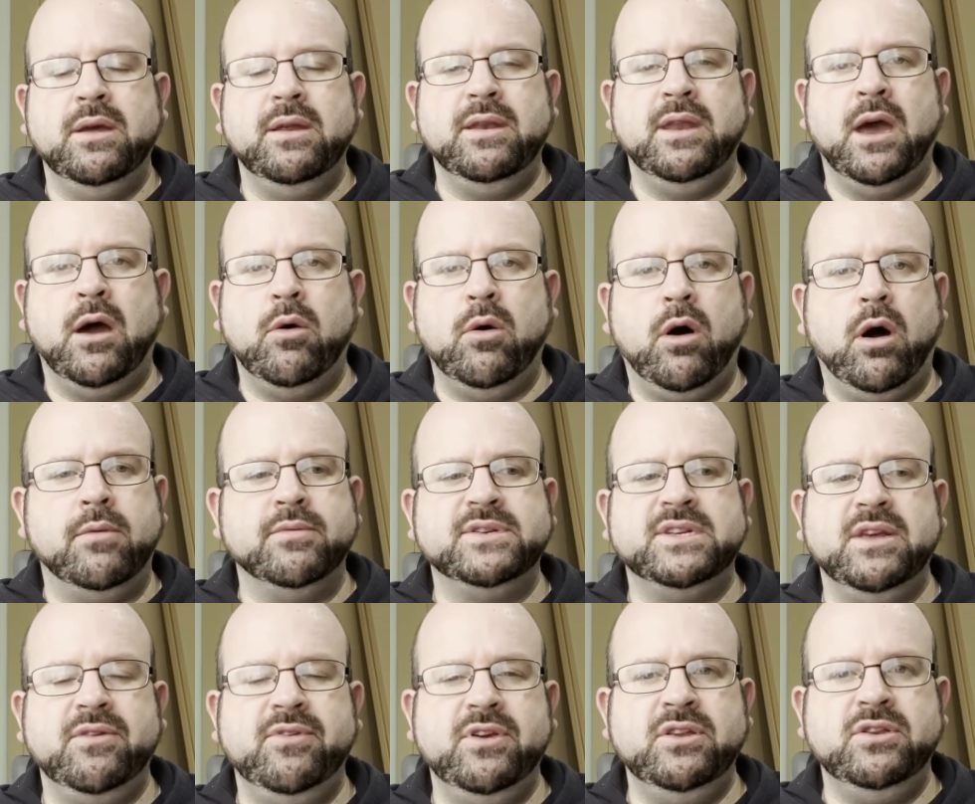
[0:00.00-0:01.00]
Now,
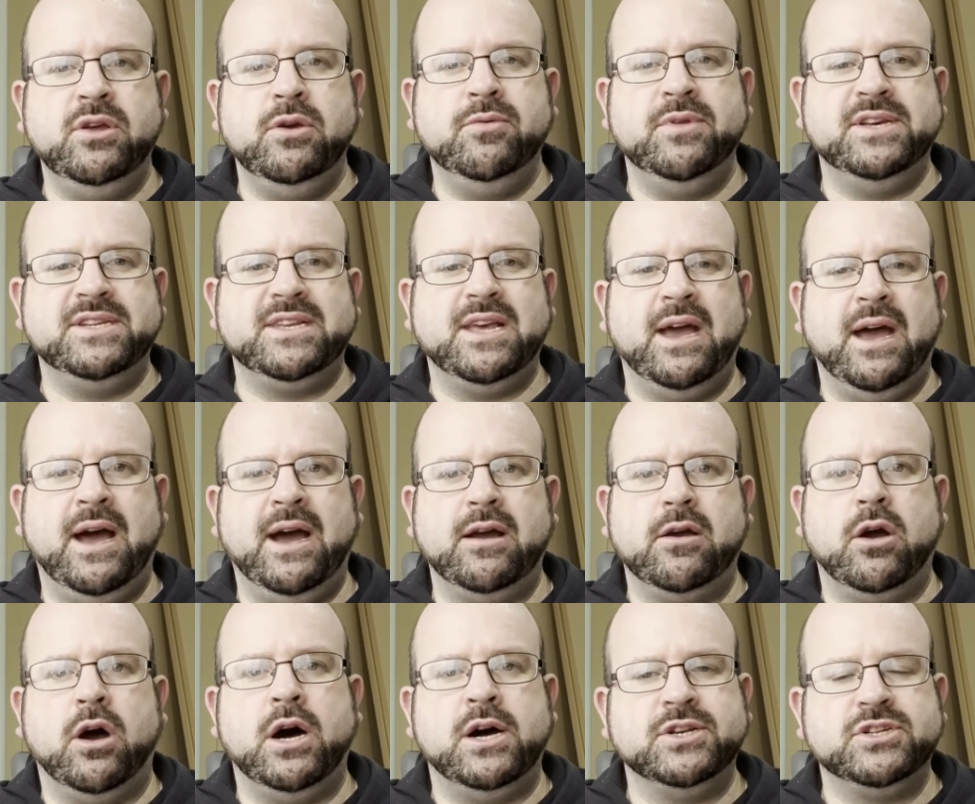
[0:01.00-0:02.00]
obviously, if you do this at
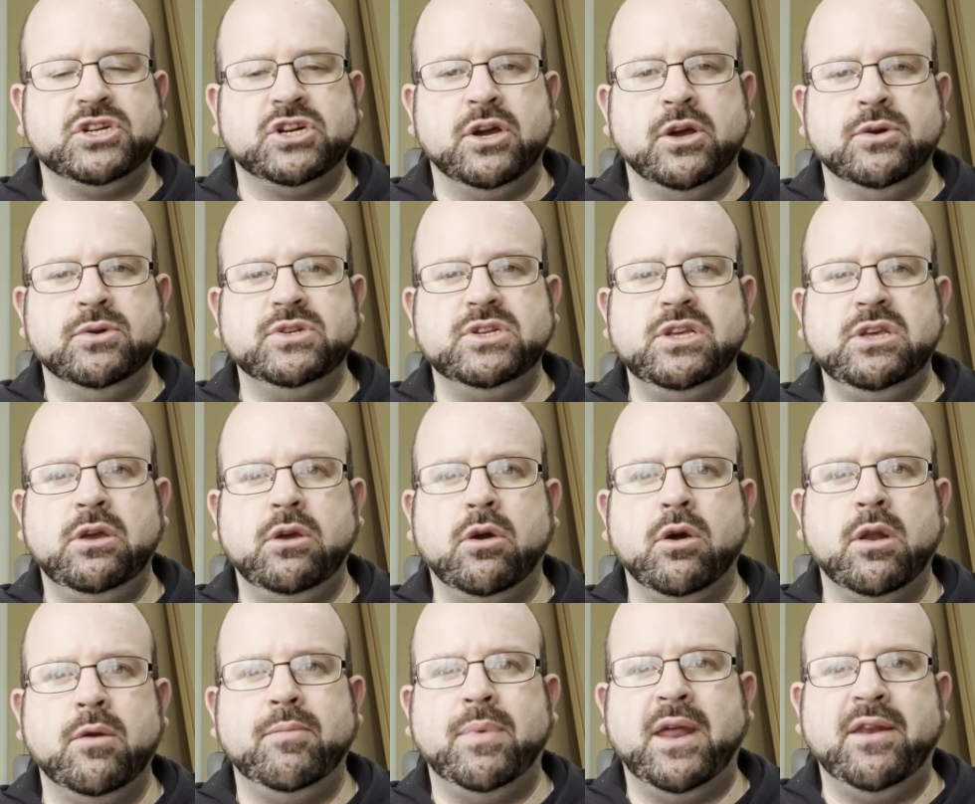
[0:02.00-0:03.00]
card shows, you're
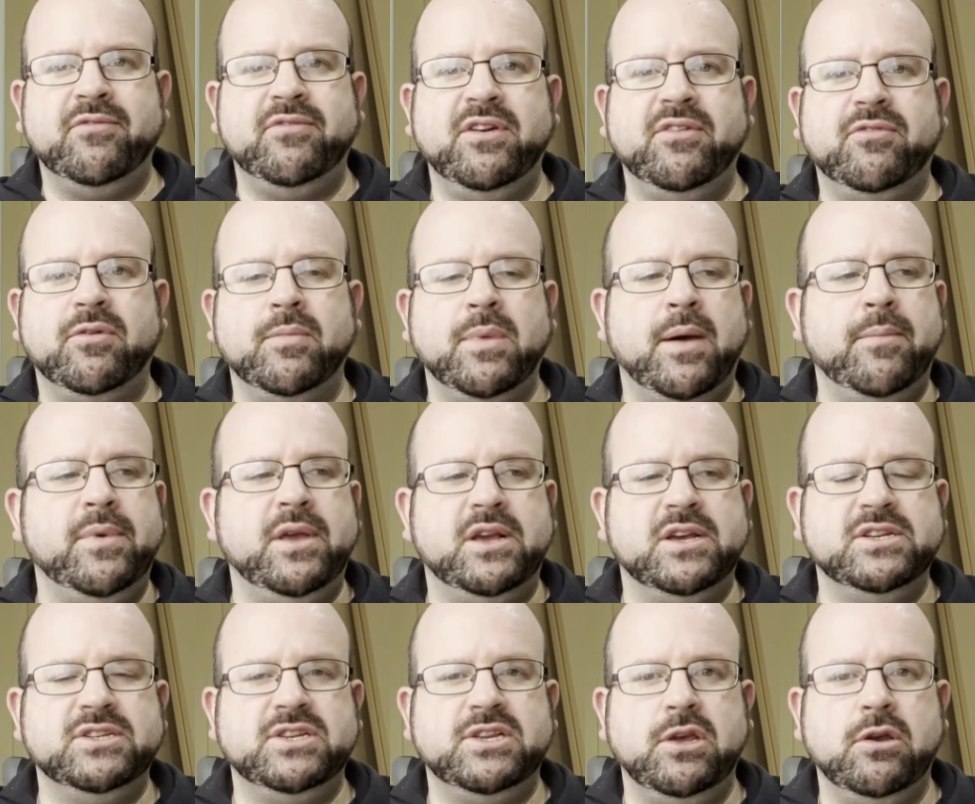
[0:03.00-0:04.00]
going to benefit from that,
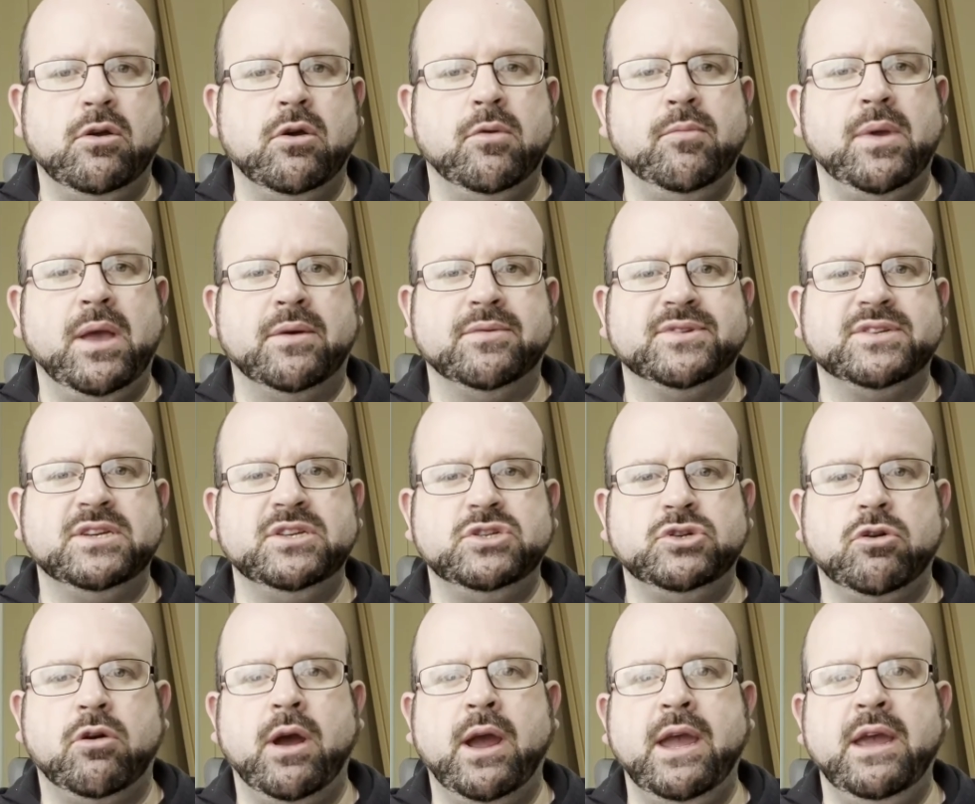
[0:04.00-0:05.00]
because you're going to be able to
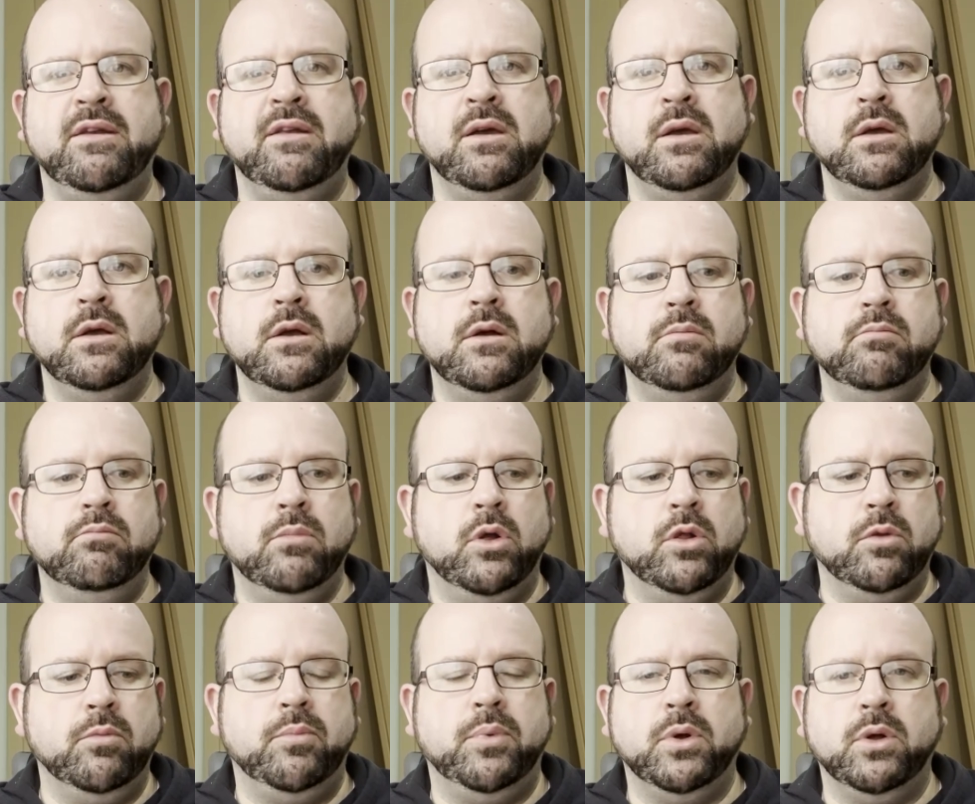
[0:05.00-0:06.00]
trade
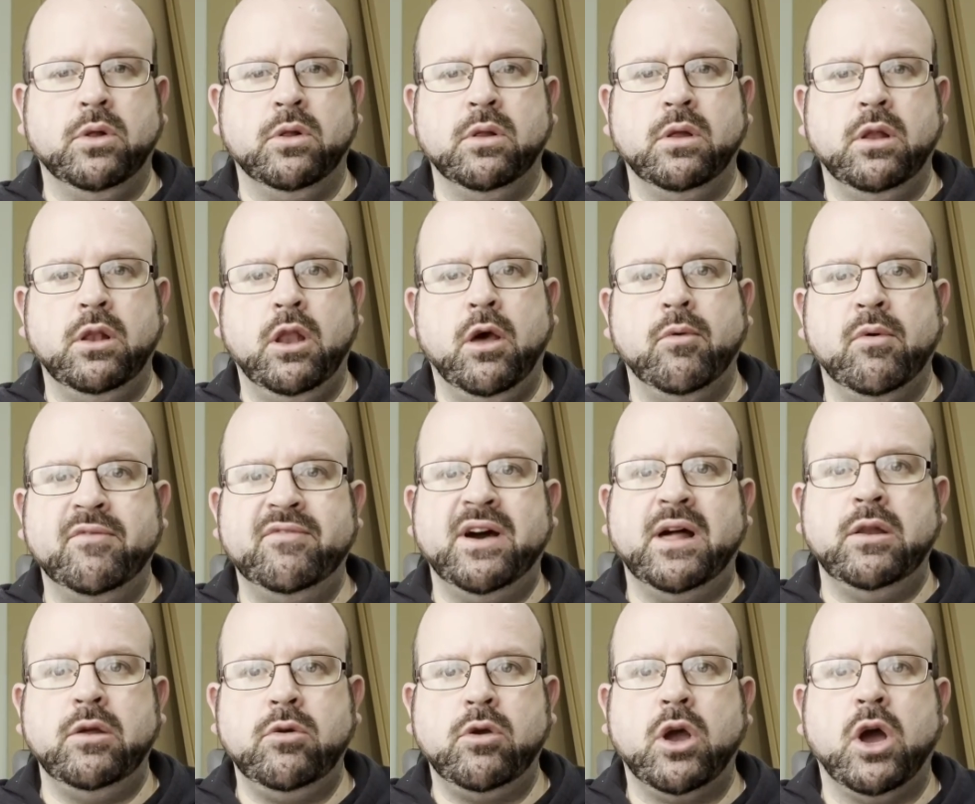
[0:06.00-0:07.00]
multiple lower
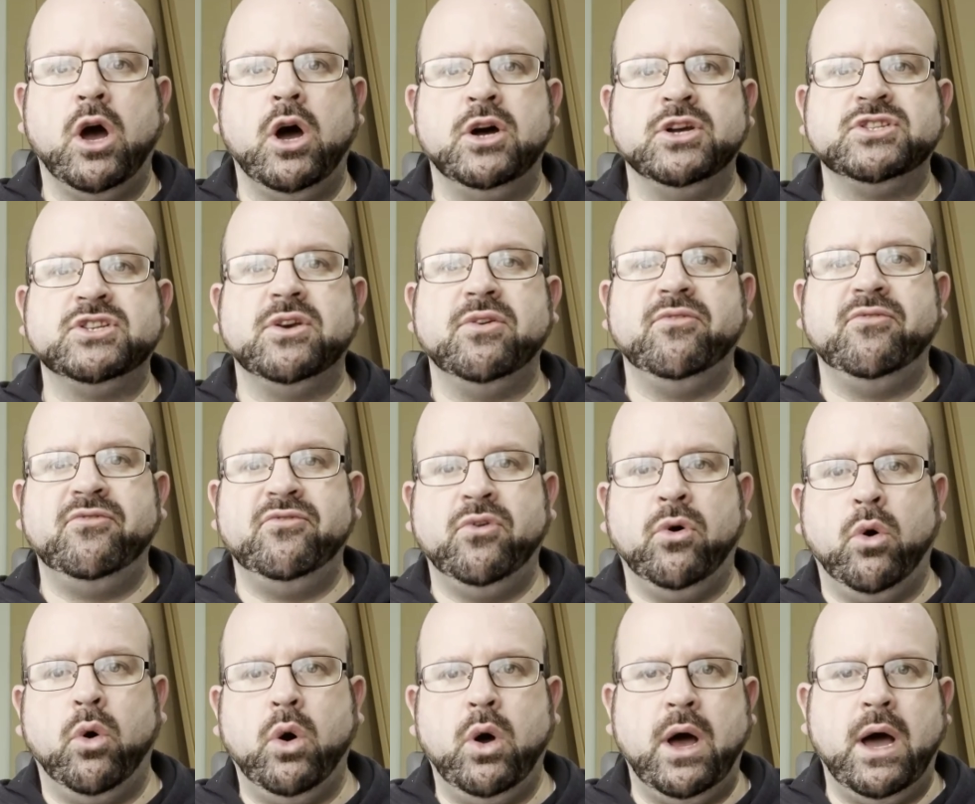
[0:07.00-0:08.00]
value cards
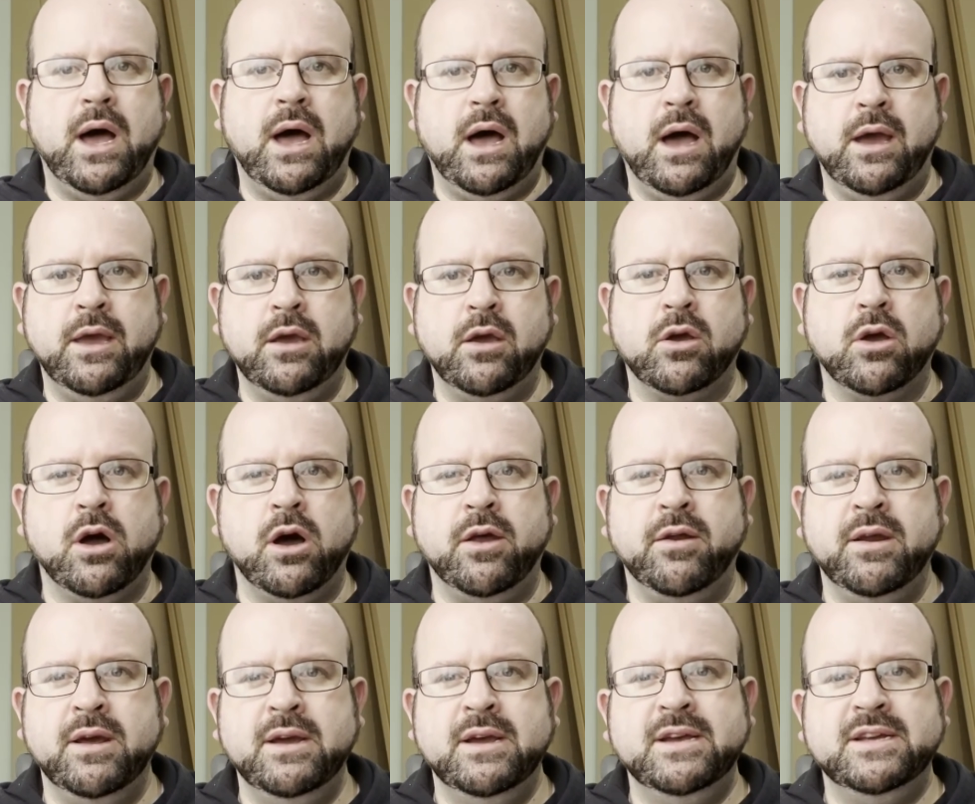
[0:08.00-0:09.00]
for a higher card.